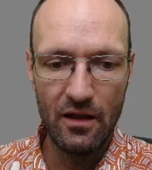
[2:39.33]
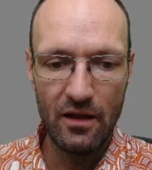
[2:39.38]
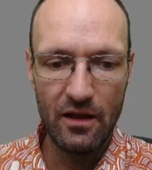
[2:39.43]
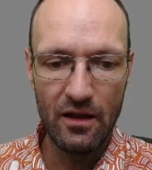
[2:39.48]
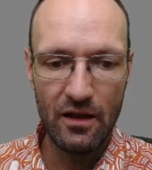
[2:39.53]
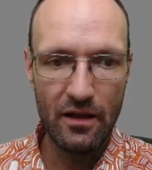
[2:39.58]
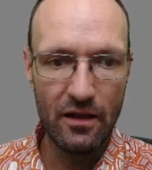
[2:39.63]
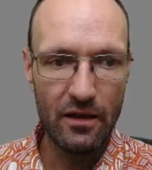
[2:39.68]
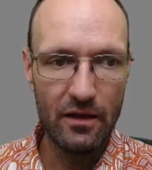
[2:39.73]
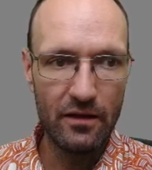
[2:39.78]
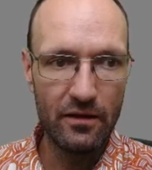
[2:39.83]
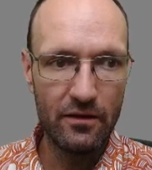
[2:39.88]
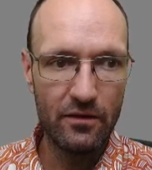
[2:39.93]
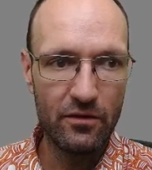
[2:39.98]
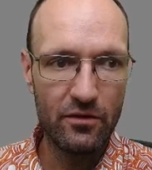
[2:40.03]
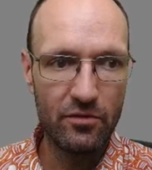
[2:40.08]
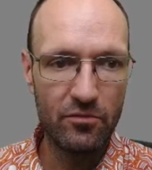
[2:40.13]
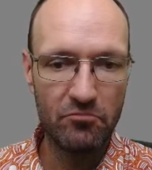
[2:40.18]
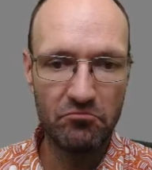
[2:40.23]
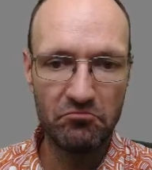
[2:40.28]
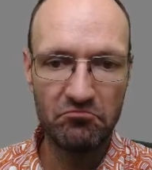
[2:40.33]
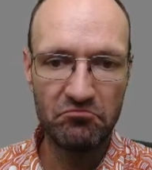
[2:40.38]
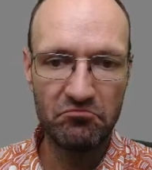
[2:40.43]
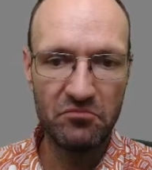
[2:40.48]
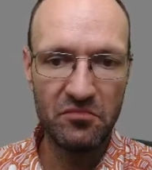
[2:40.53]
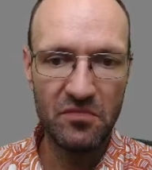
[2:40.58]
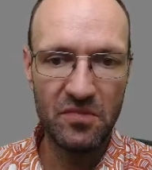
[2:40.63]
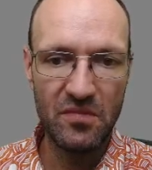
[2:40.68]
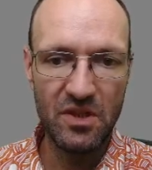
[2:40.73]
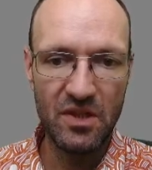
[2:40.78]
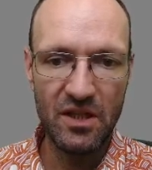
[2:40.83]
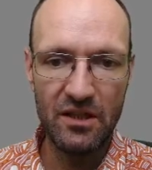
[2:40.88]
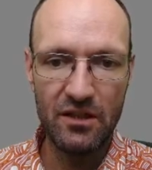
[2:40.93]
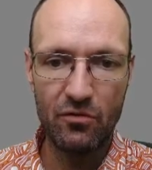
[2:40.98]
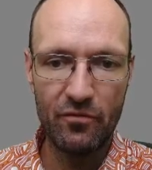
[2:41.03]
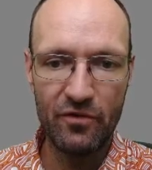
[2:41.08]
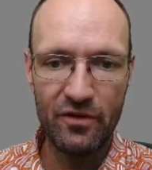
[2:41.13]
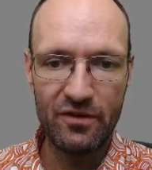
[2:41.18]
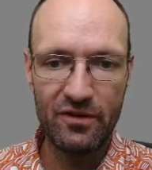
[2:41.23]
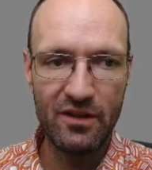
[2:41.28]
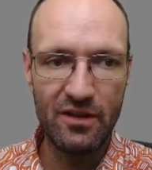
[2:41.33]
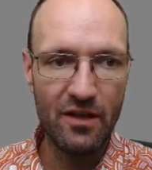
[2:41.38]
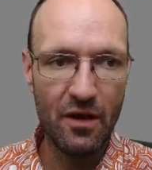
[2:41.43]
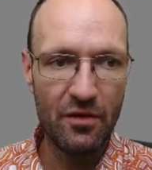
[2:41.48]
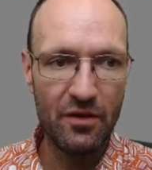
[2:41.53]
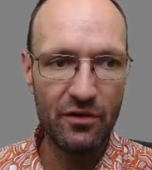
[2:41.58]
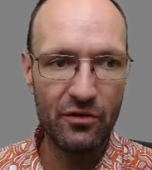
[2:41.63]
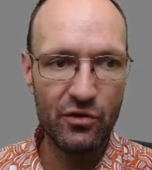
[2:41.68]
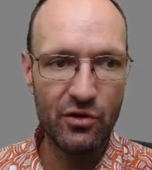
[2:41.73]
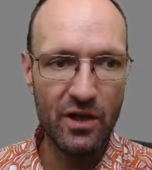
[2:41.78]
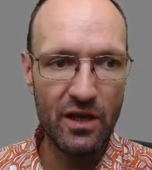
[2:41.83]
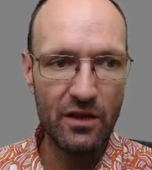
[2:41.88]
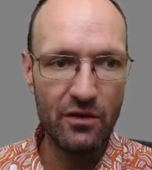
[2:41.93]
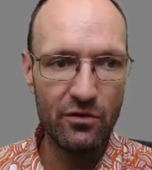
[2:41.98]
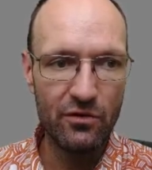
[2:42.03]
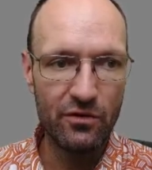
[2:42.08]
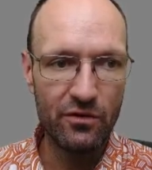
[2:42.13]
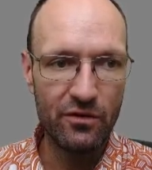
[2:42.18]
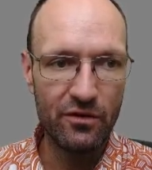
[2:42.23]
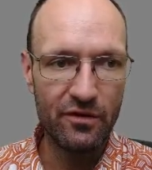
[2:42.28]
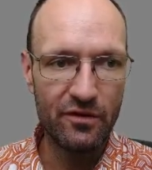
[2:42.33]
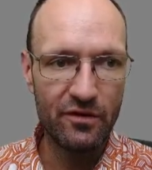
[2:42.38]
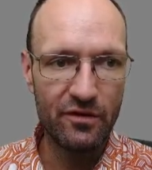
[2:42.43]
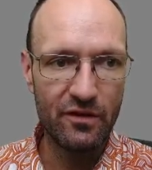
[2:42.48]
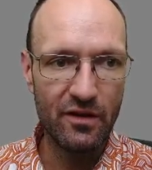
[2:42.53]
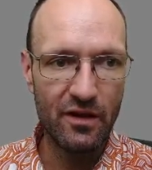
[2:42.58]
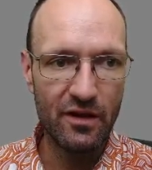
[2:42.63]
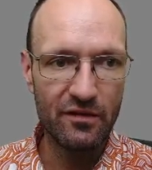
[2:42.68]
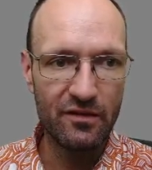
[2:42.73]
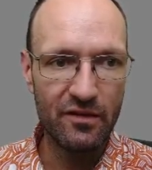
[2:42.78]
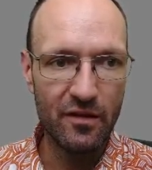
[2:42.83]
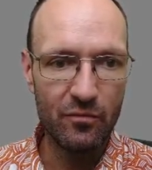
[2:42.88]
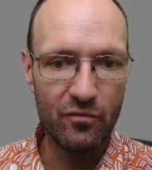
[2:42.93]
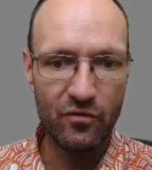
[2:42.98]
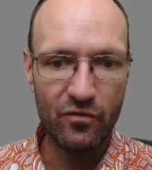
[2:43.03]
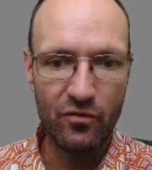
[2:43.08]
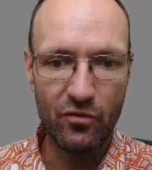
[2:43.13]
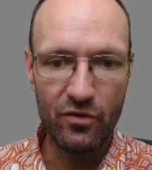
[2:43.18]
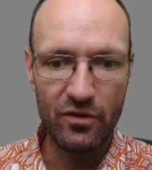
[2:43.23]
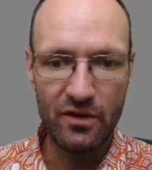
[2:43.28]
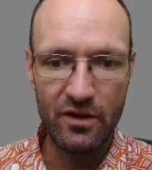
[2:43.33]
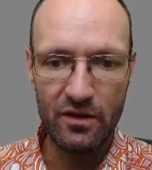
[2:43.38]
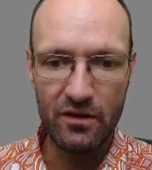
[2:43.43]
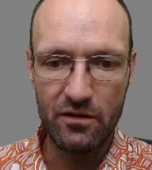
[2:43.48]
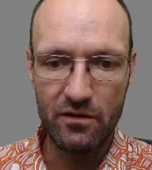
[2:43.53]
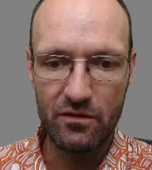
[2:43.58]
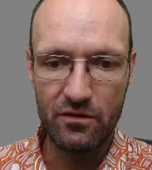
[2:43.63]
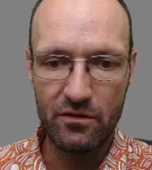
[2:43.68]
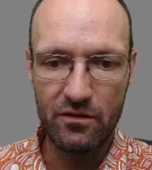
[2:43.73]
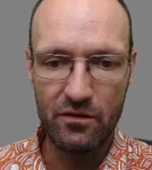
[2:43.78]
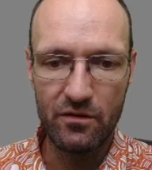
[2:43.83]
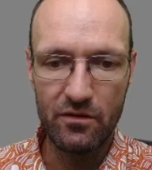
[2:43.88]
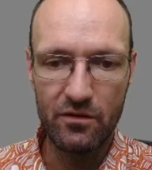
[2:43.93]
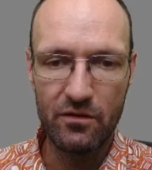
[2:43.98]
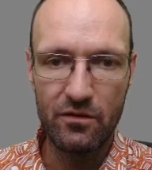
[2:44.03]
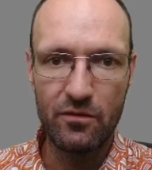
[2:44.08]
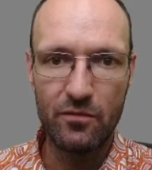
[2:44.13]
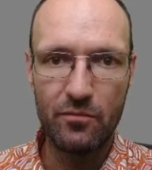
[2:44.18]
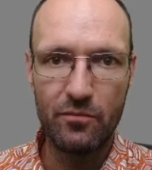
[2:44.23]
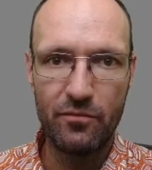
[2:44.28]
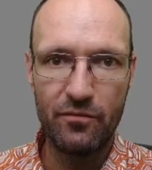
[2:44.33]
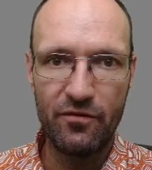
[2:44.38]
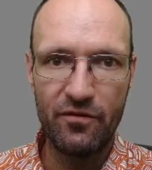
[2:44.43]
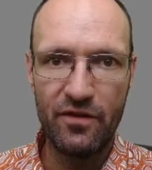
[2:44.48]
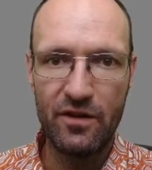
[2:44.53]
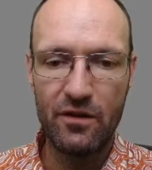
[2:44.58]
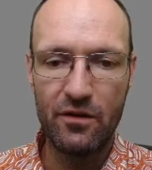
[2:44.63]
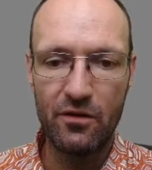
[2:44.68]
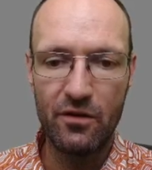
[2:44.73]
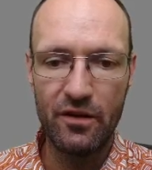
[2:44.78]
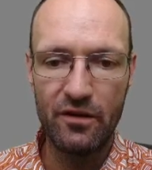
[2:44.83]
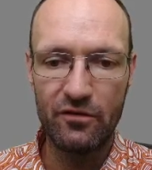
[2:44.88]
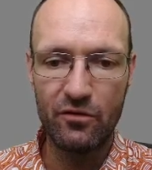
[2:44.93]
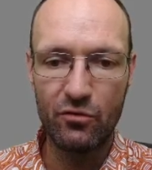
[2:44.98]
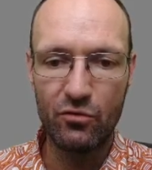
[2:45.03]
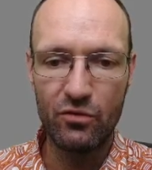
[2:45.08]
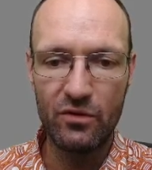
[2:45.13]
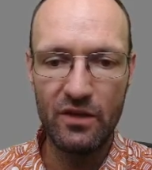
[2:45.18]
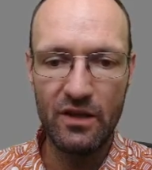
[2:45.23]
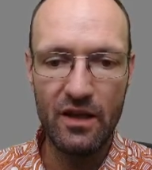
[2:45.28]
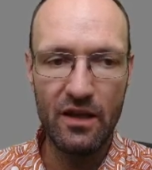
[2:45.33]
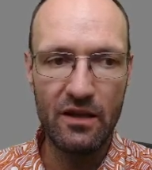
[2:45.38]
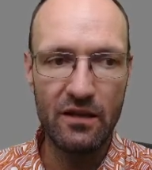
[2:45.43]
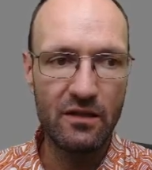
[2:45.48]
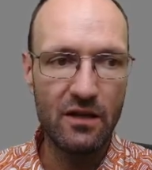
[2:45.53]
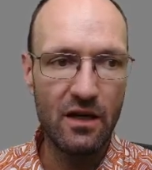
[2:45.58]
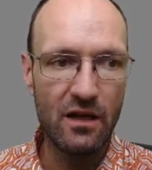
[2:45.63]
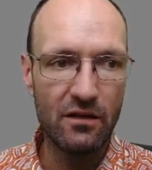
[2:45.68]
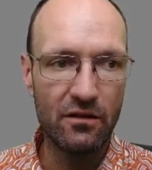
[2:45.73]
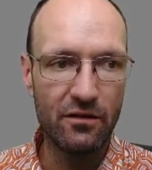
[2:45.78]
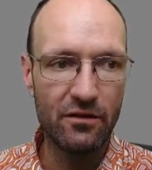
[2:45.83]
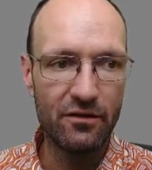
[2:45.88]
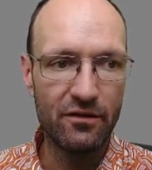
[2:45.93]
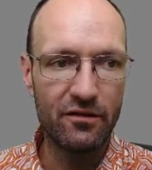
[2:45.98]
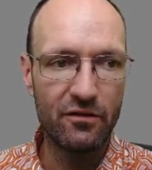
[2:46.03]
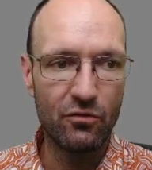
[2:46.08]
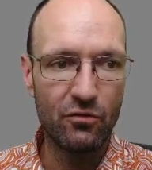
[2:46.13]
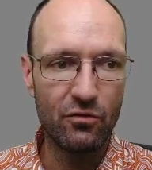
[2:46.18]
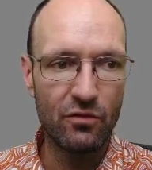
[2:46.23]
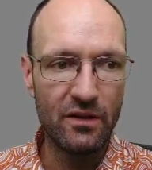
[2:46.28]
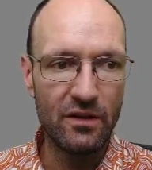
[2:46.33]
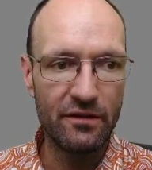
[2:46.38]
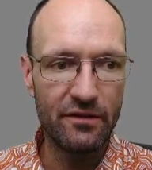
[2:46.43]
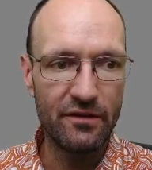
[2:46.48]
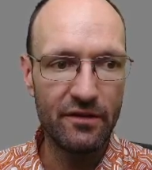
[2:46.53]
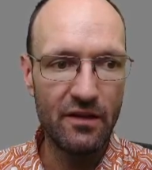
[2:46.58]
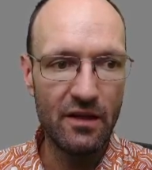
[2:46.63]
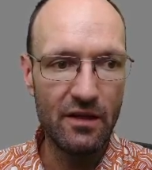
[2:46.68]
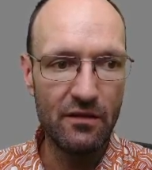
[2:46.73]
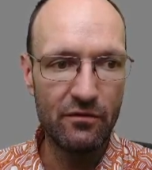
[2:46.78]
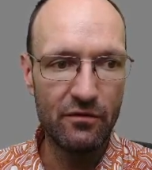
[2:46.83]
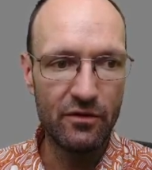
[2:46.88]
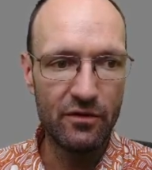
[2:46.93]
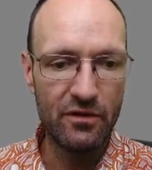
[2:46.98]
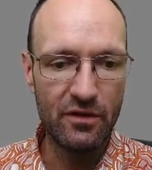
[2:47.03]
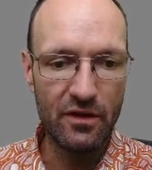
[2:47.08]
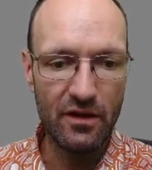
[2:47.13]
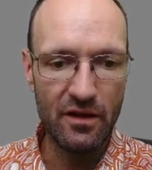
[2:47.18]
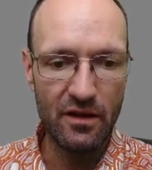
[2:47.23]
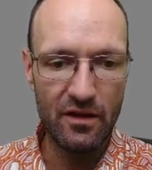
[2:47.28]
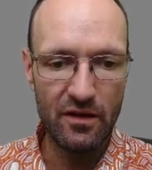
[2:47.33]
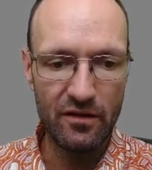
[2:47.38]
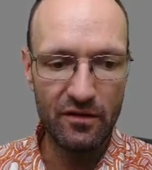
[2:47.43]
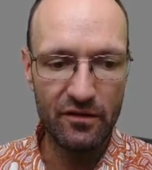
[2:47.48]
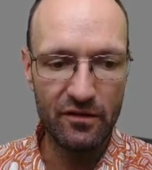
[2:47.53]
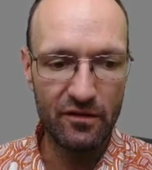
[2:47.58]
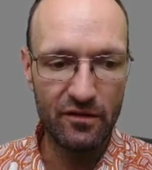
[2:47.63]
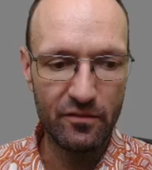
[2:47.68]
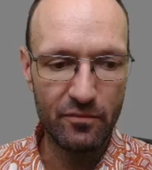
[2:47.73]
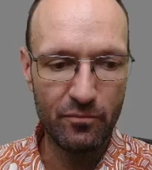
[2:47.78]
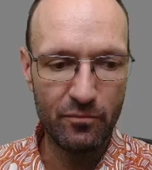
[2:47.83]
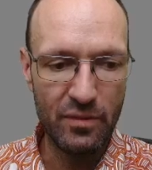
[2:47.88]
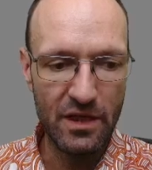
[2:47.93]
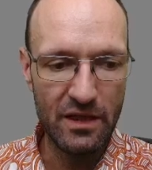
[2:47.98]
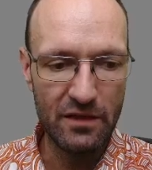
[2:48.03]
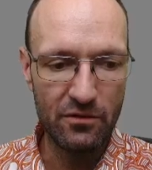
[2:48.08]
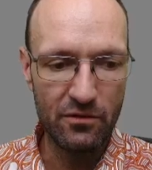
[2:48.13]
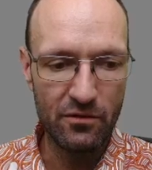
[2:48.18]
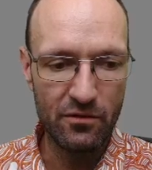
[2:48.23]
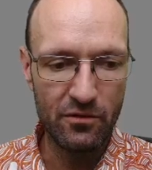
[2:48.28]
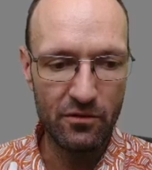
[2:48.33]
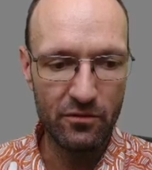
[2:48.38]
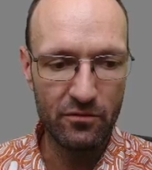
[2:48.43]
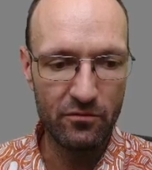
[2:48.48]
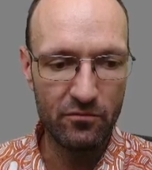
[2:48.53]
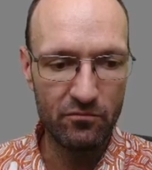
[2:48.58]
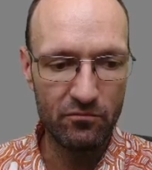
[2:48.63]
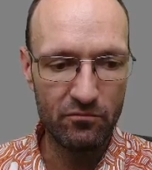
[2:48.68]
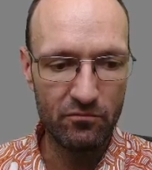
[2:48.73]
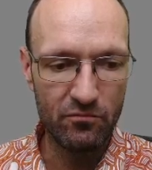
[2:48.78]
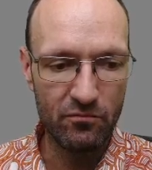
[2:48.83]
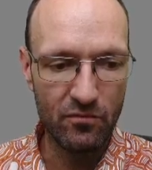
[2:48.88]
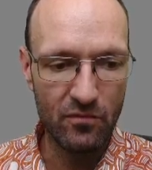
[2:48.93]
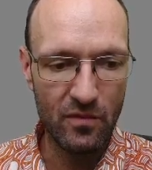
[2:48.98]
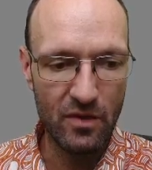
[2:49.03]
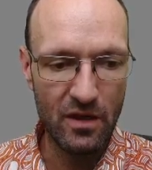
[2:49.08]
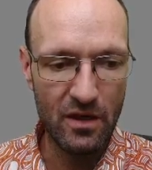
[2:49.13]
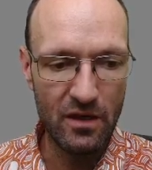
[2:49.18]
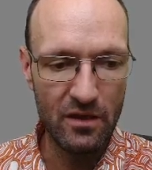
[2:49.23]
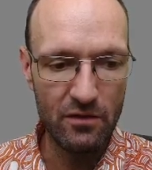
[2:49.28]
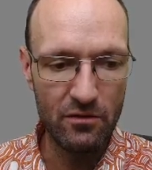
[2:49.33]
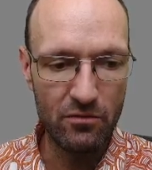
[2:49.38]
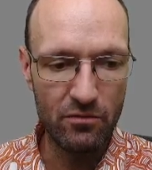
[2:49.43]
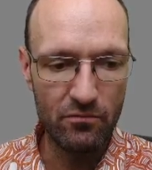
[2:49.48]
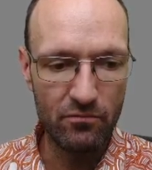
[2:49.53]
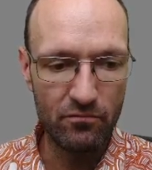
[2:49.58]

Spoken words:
And then obviously nothing changes except for that the figure has only 8 colors. So let's save it as pattern 8.